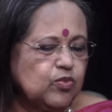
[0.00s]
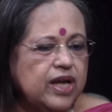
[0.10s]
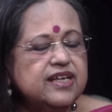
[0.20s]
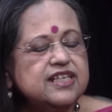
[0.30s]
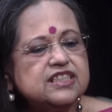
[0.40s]

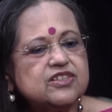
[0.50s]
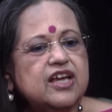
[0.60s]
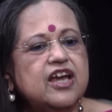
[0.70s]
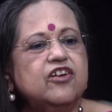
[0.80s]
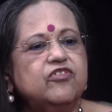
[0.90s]
One is
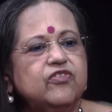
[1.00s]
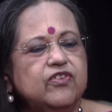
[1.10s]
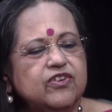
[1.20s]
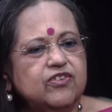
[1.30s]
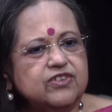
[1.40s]

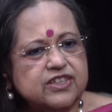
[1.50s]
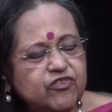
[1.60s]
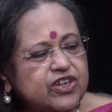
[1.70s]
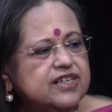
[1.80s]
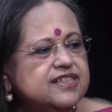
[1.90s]
uh,
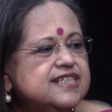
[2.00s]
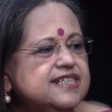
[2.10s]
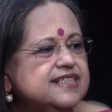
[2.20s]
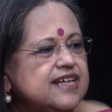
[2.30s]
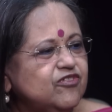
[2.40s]

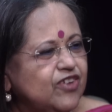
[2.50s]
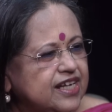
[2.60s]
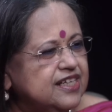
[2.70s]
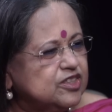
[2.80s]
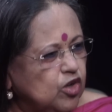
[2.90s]
difficulties and
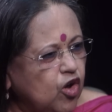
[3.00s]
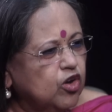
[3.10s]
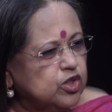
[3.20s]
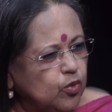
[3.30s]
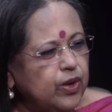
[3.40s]
failures
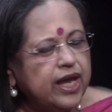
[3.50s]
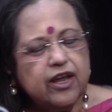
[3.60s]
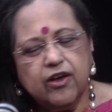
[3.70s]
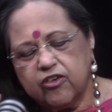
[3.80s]
along the way